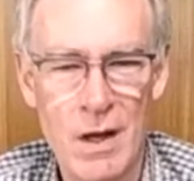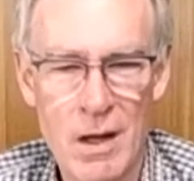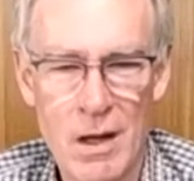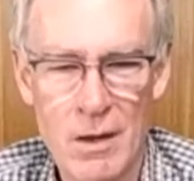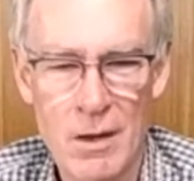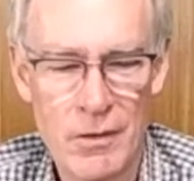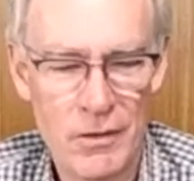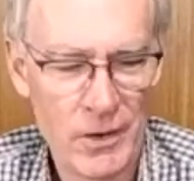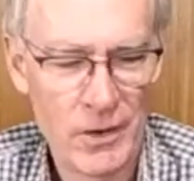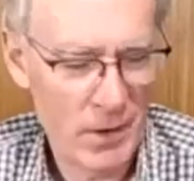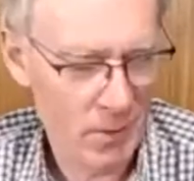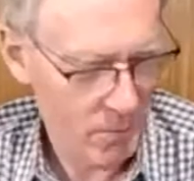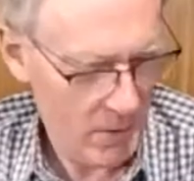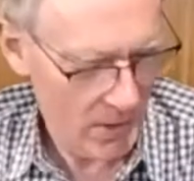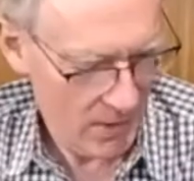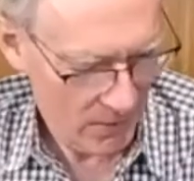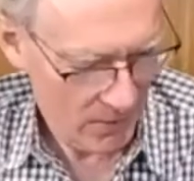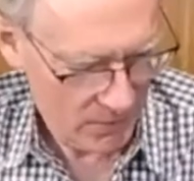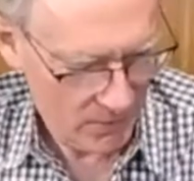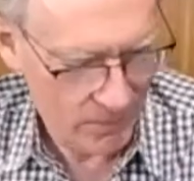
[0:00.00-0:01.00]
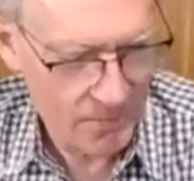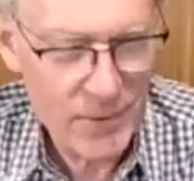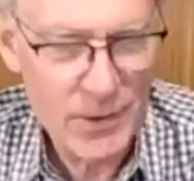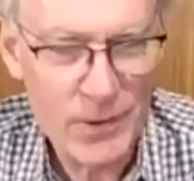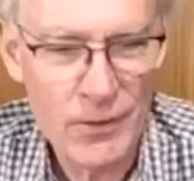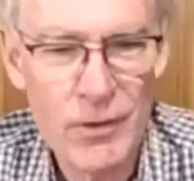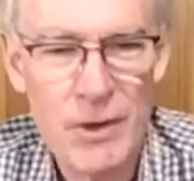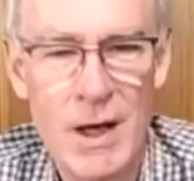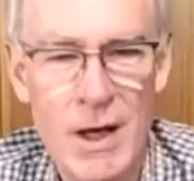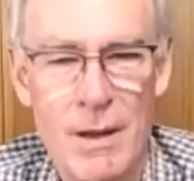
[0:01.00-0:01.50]
So when this
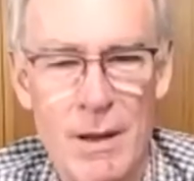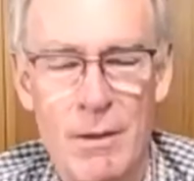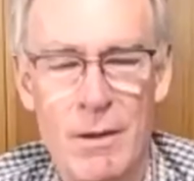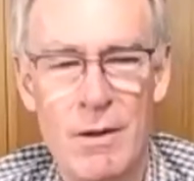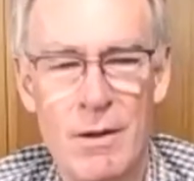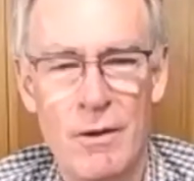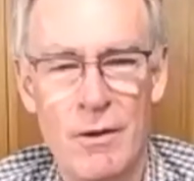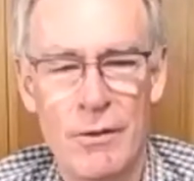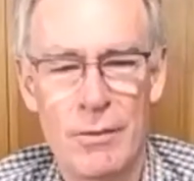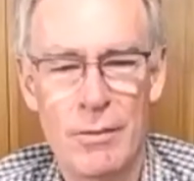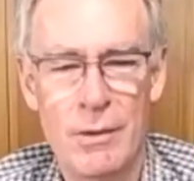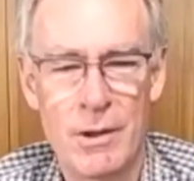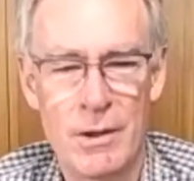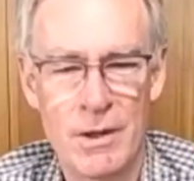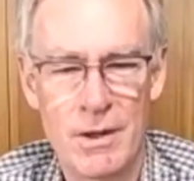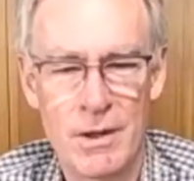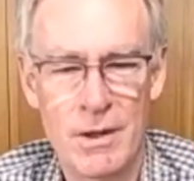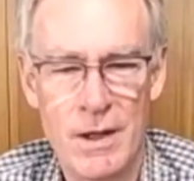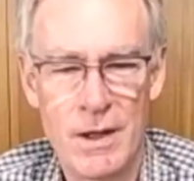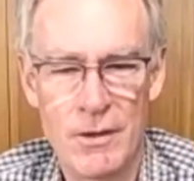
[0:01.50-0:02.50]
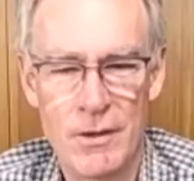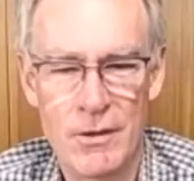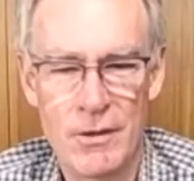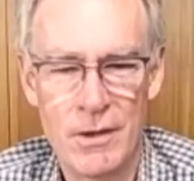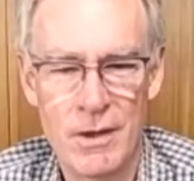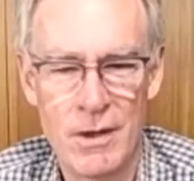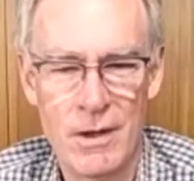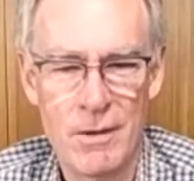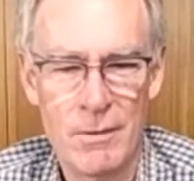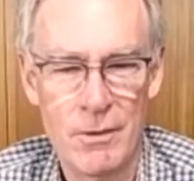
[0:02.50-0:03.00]
first came across my desk,
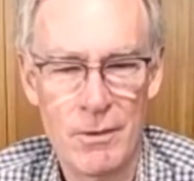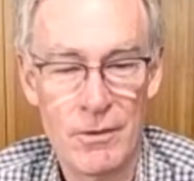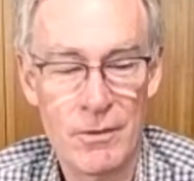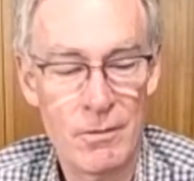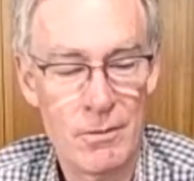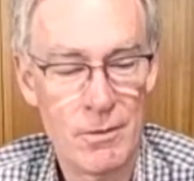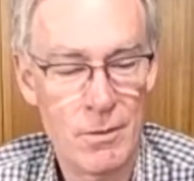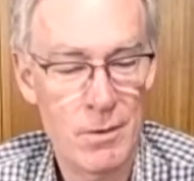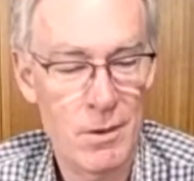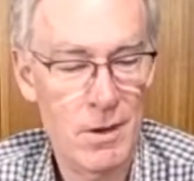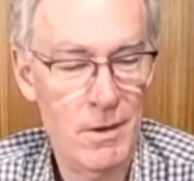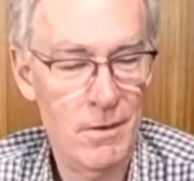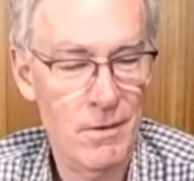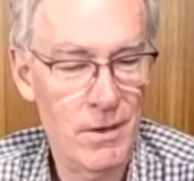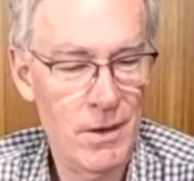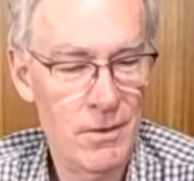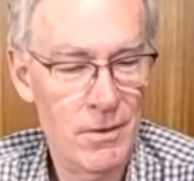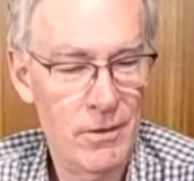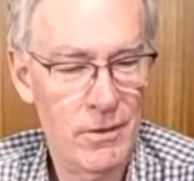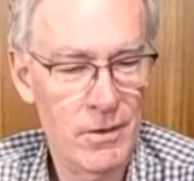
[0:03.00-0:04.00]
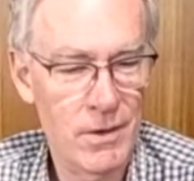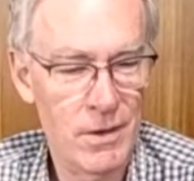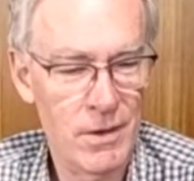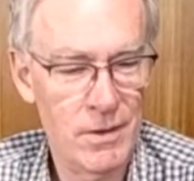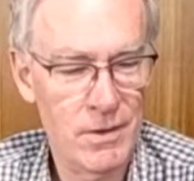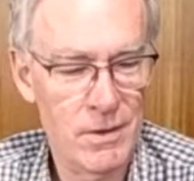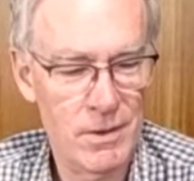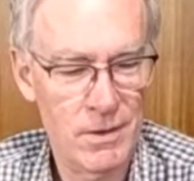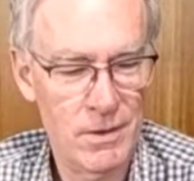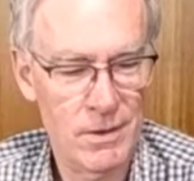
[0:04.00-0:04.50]
I was quite interested
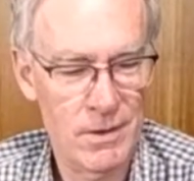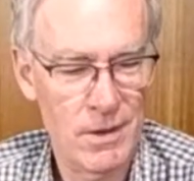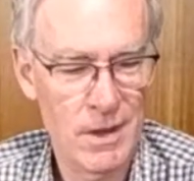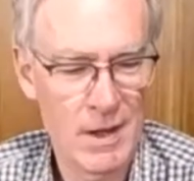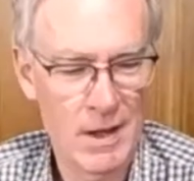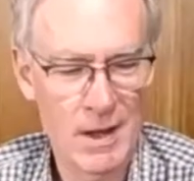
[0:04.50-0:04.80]
to